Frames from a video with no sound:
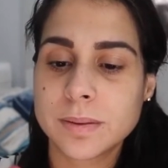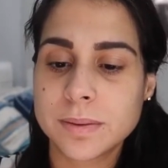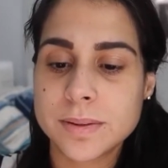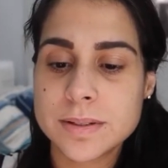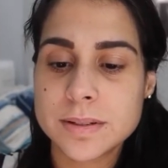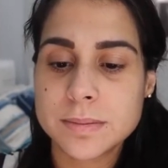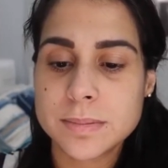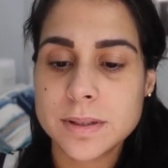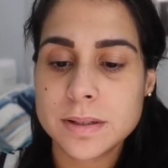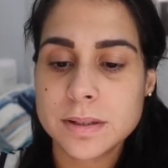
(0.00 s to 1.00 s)
I'm going to
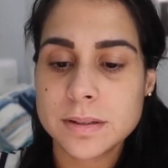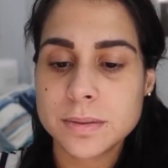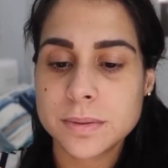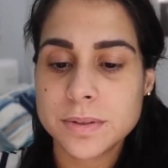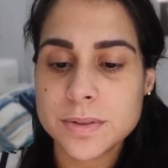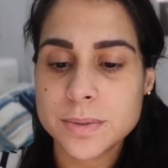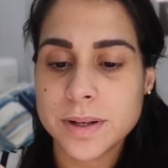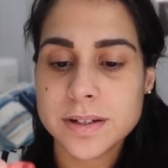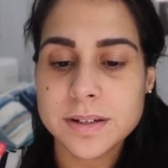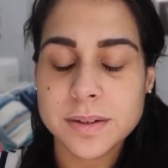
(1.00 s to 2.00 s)
be doing a
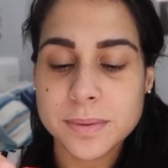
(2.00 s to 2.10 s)
swatch here.